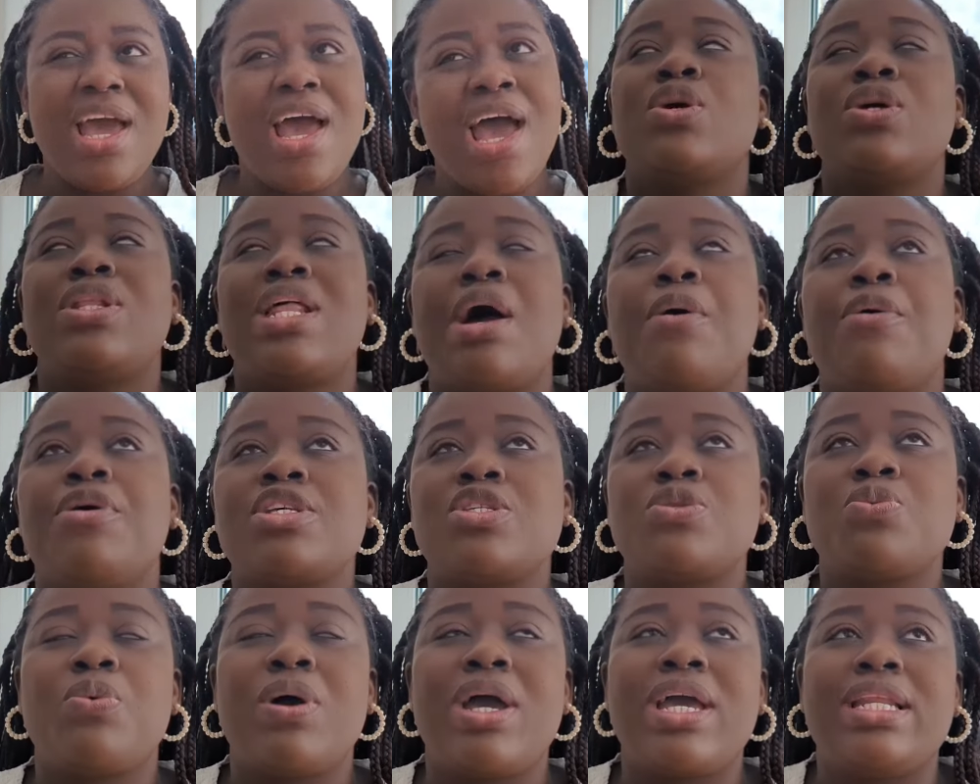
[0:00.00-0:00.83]
So that
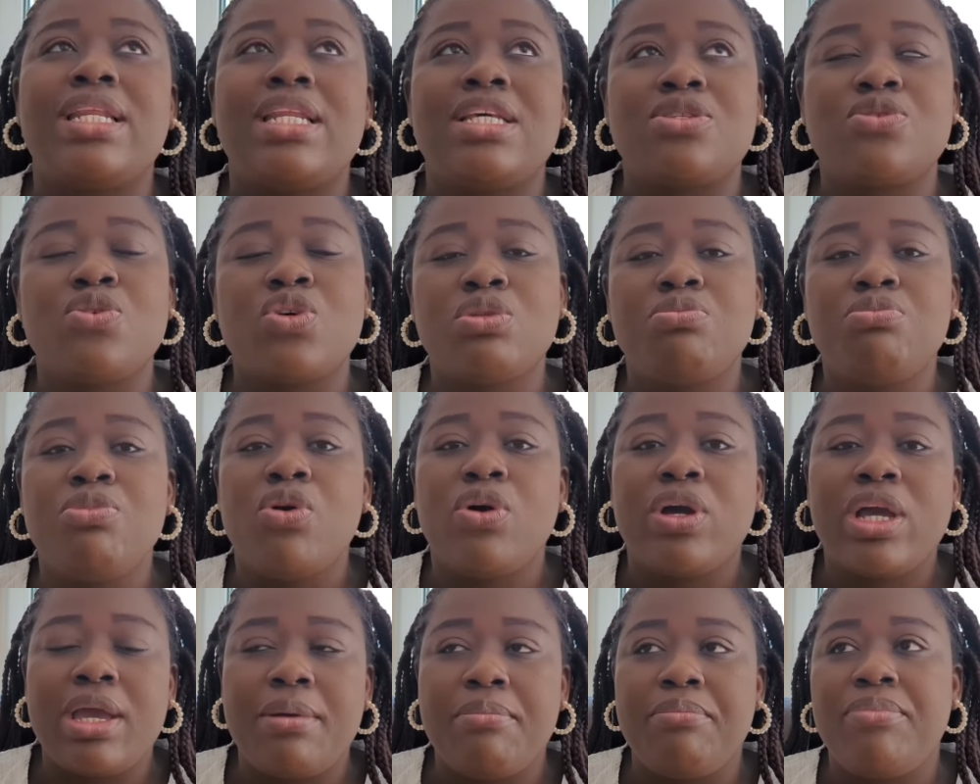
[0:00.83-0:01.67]
was when they told me,
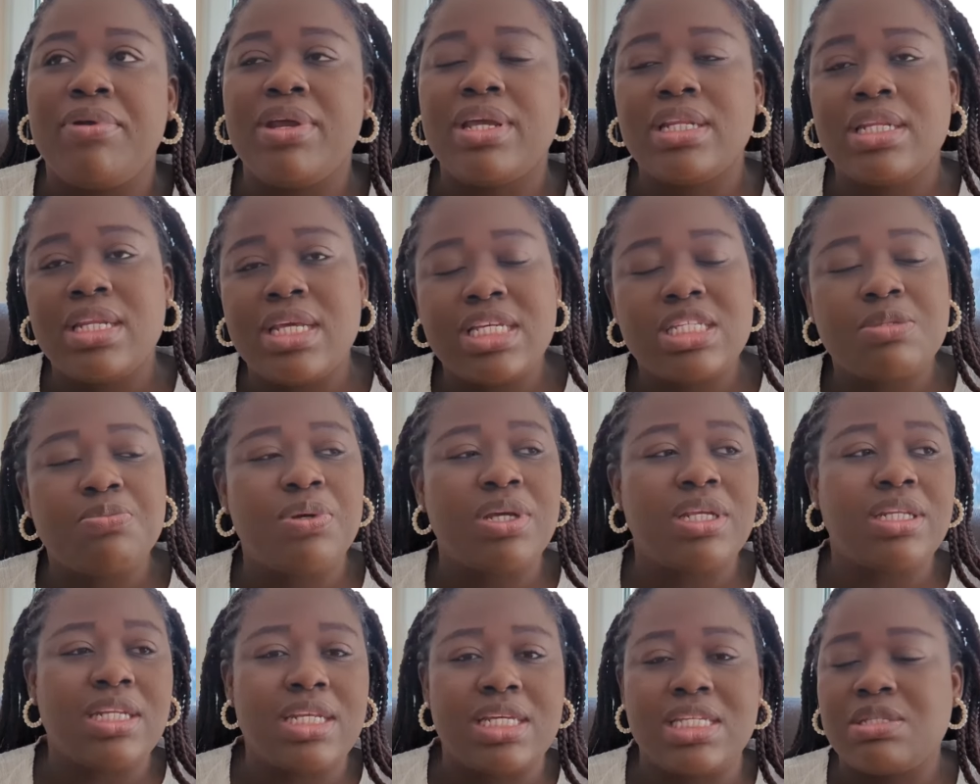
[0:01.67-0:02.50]
okay, bring this,
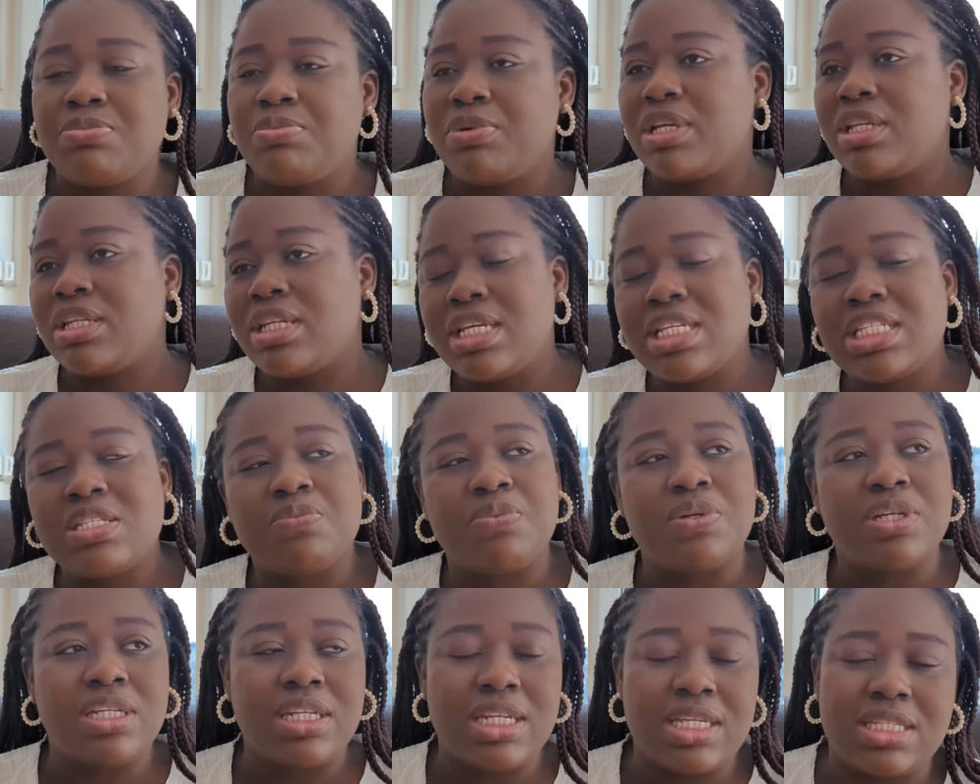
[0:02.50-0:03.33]

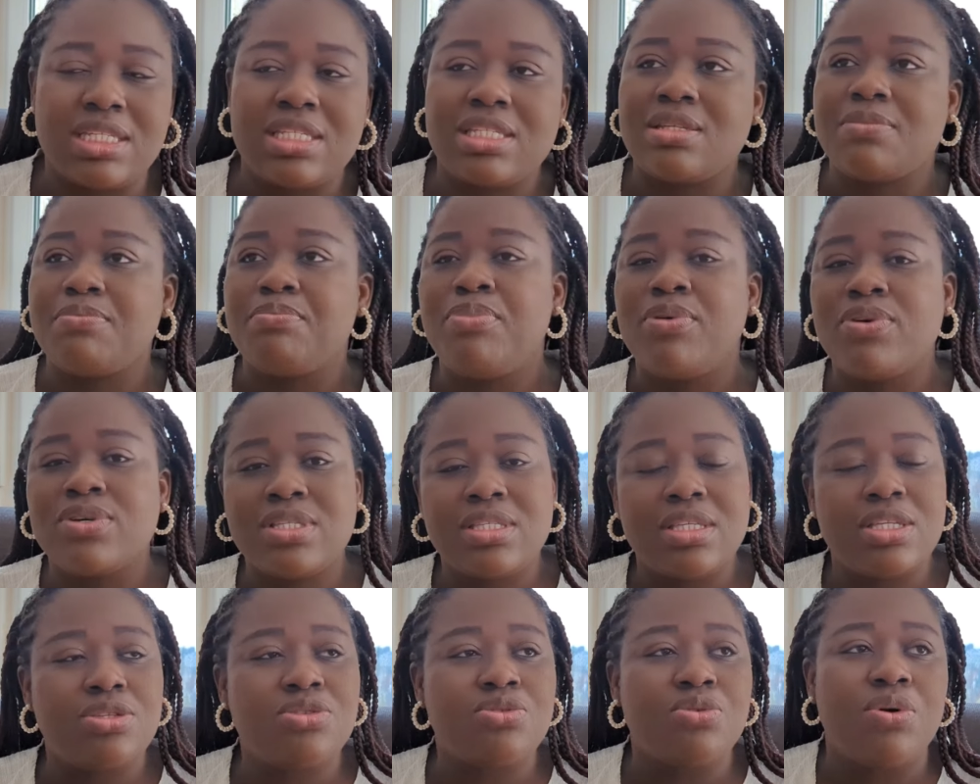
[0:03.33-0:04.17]

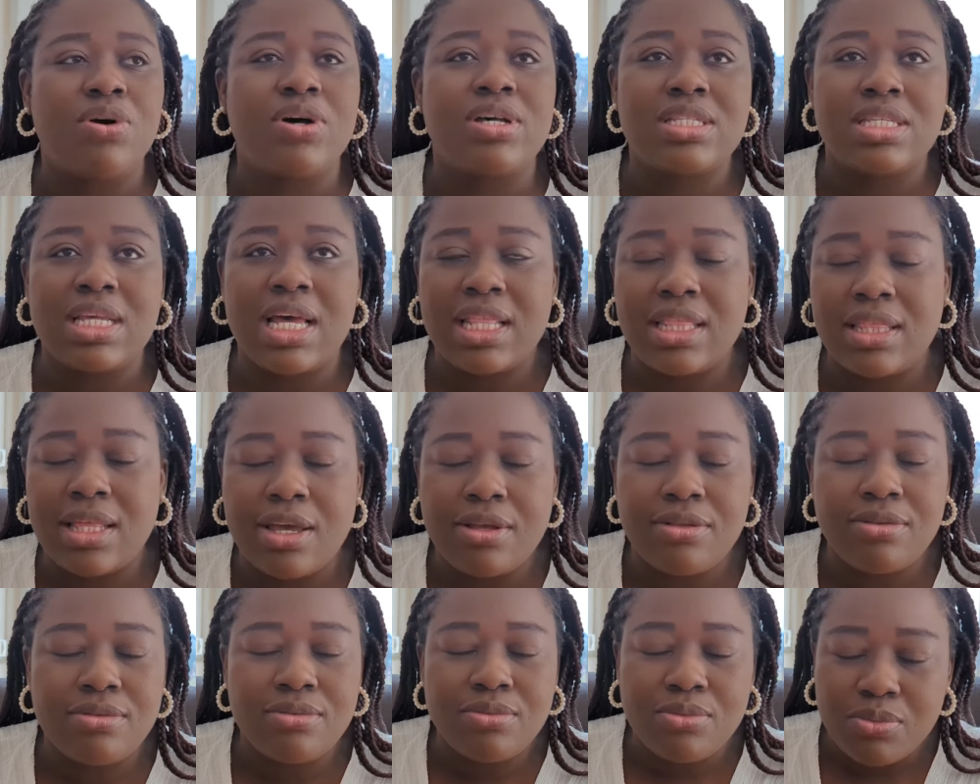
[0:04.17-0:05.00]
post it to us, and
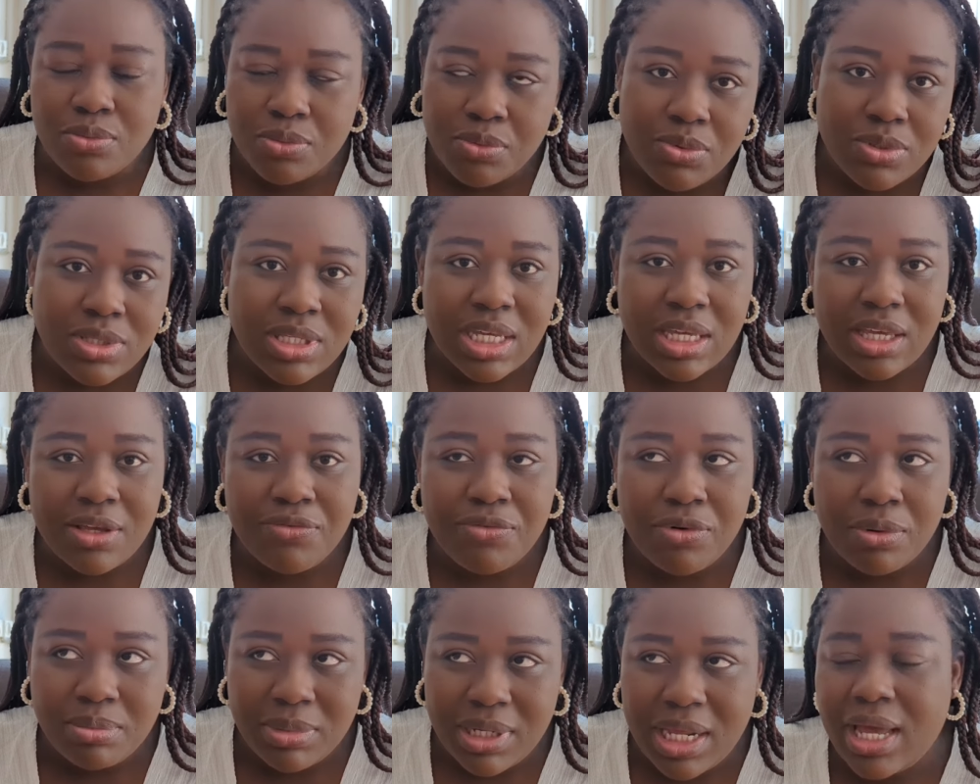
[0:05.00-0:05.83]
then we'll take it
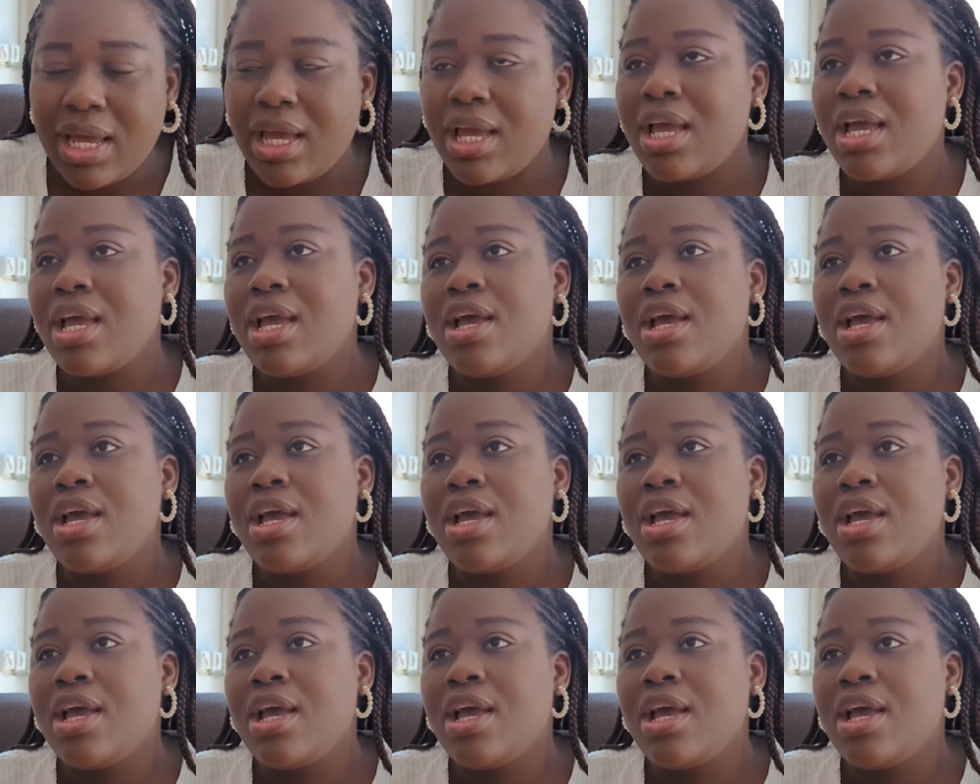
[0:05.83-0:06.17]
from there.